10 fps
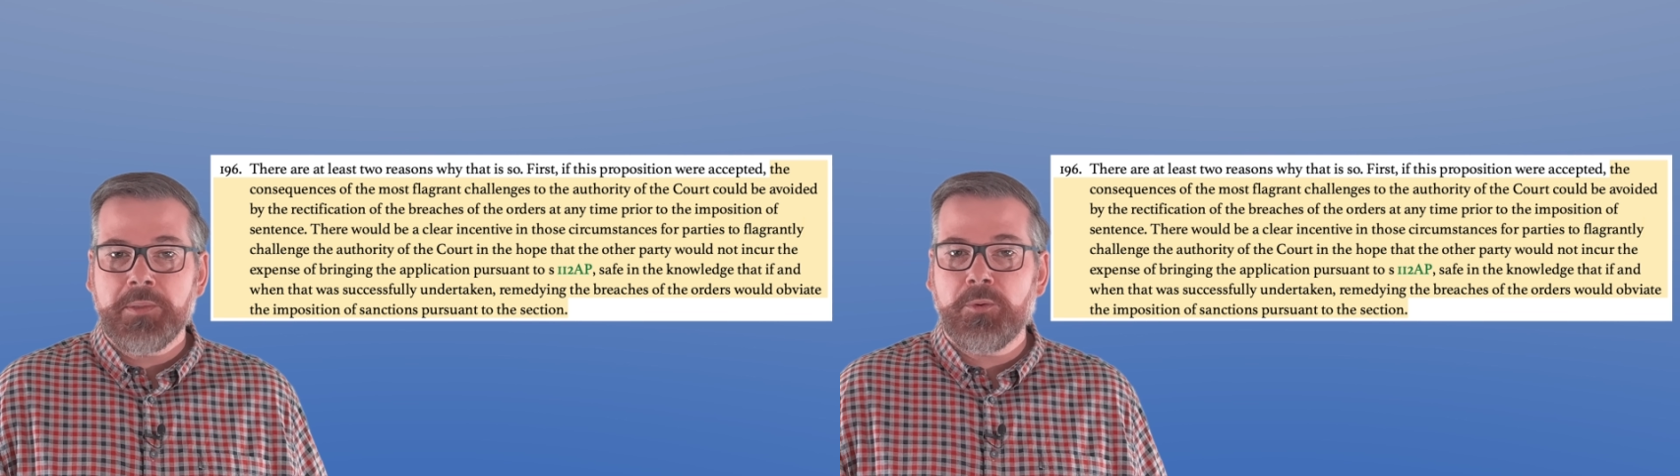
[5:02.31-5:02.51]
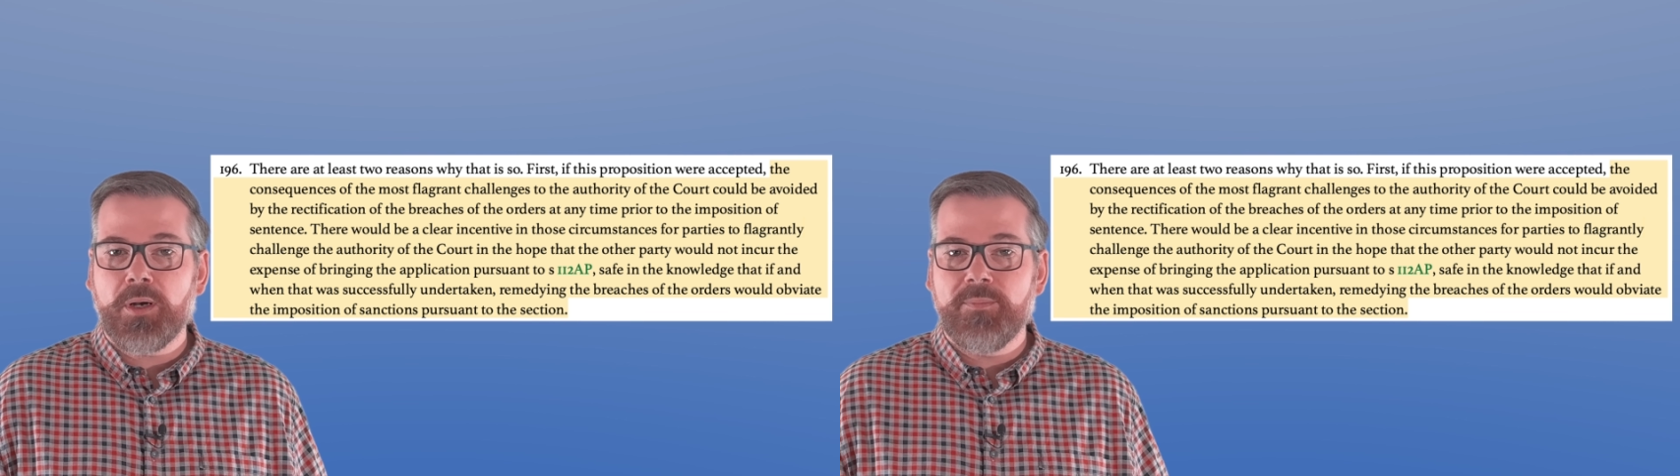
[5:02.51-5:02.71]

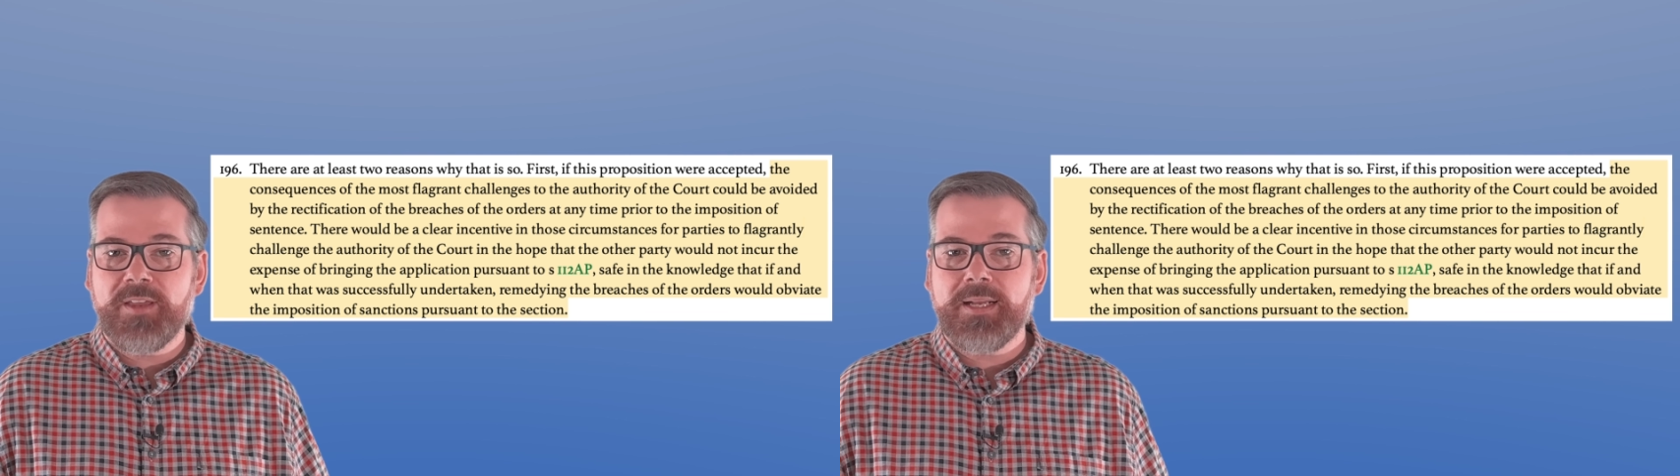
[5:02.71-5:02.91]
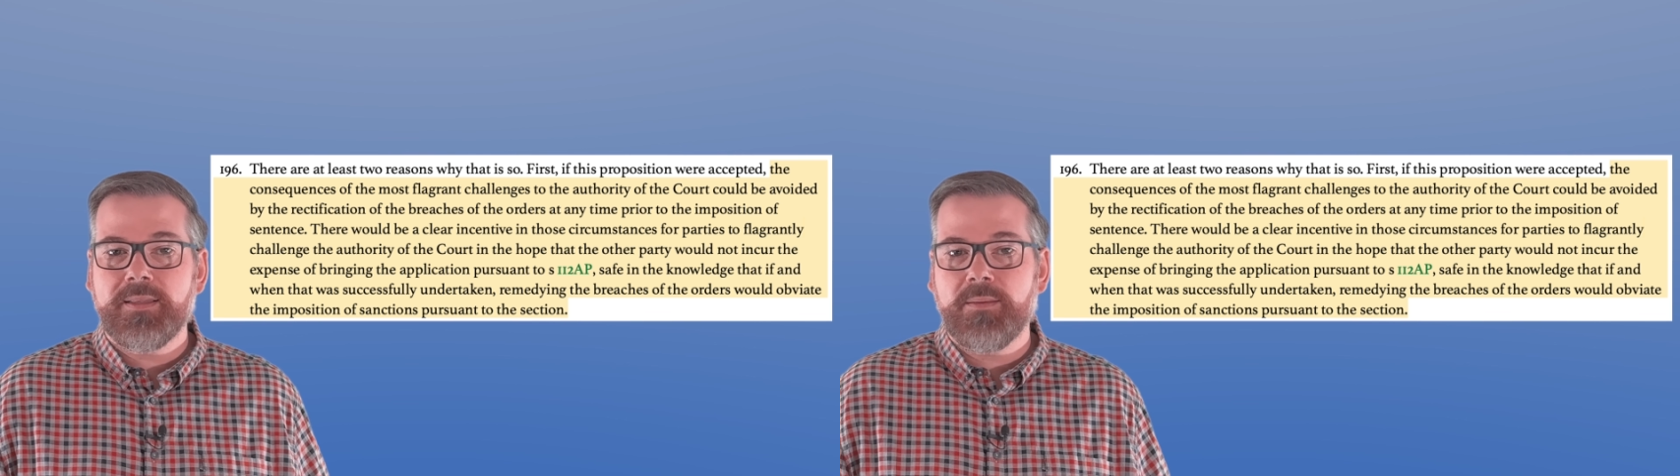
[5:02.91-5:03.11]
would
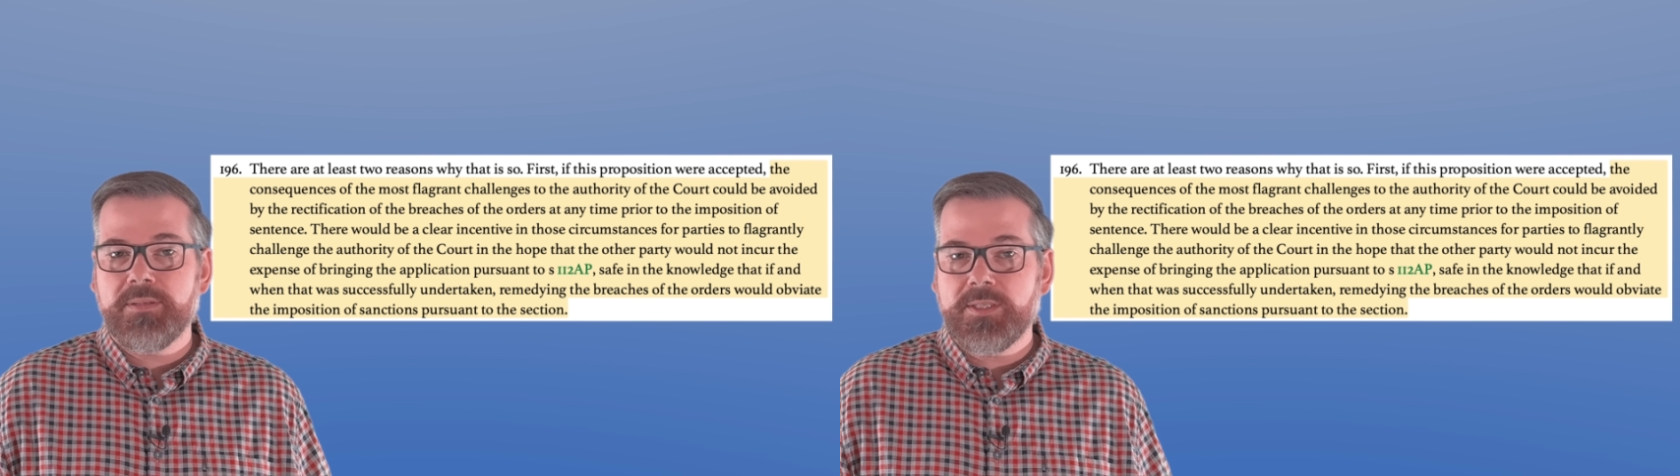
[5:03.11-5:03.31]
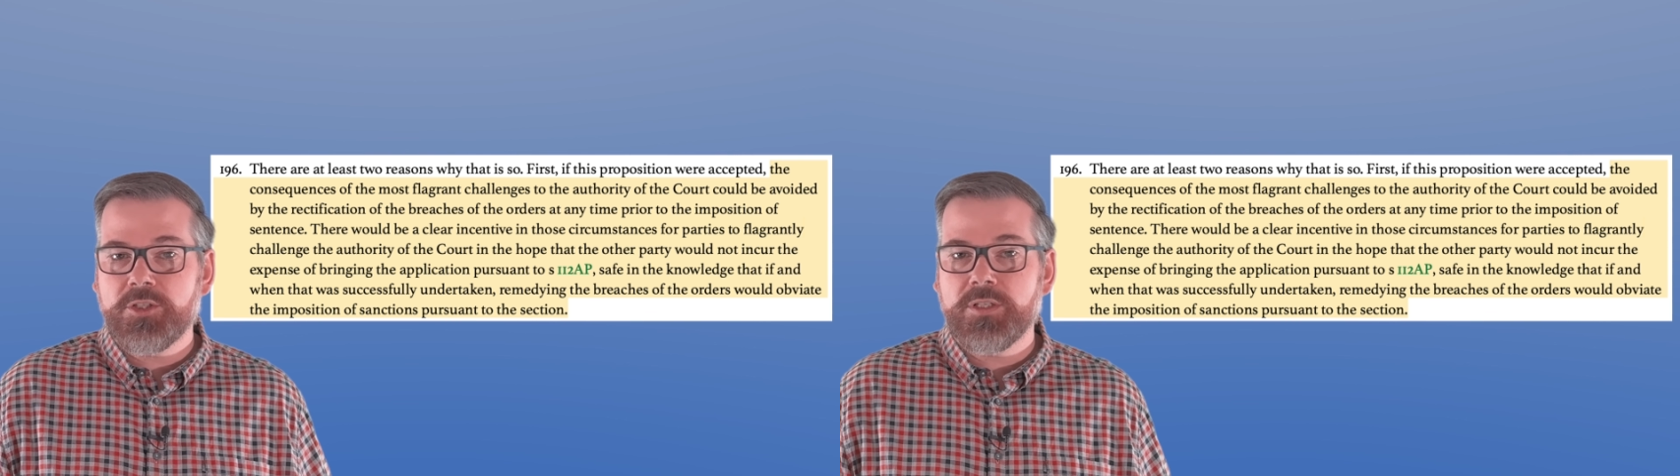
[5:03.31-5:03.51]
obviate the
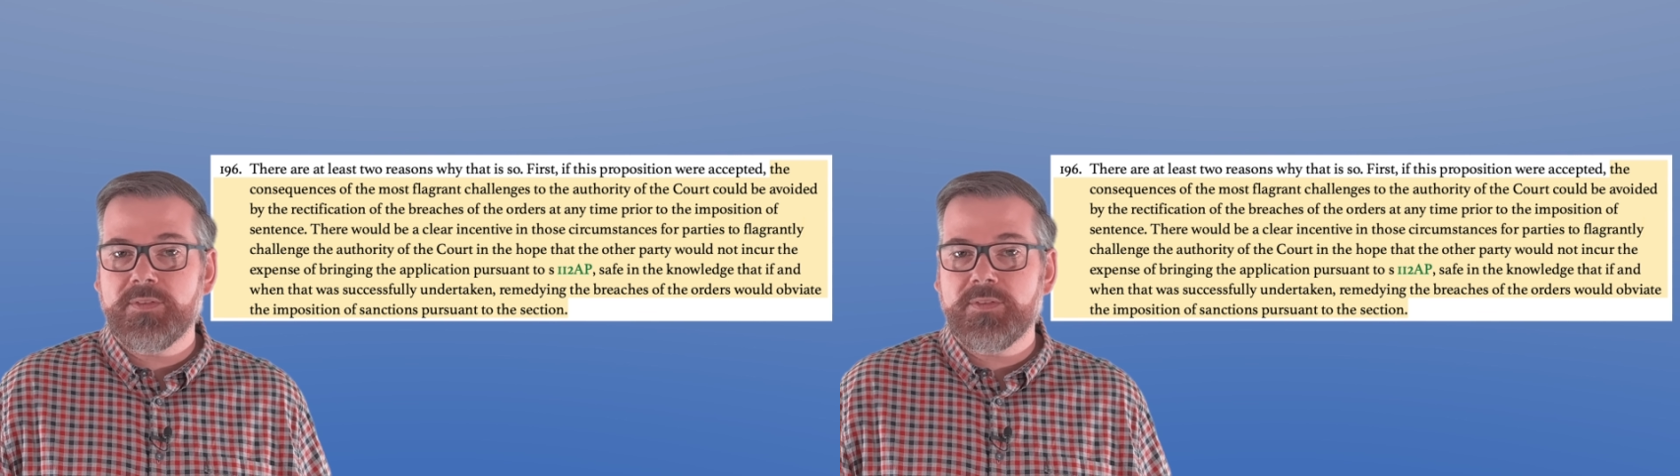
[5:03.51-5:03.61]
imposition of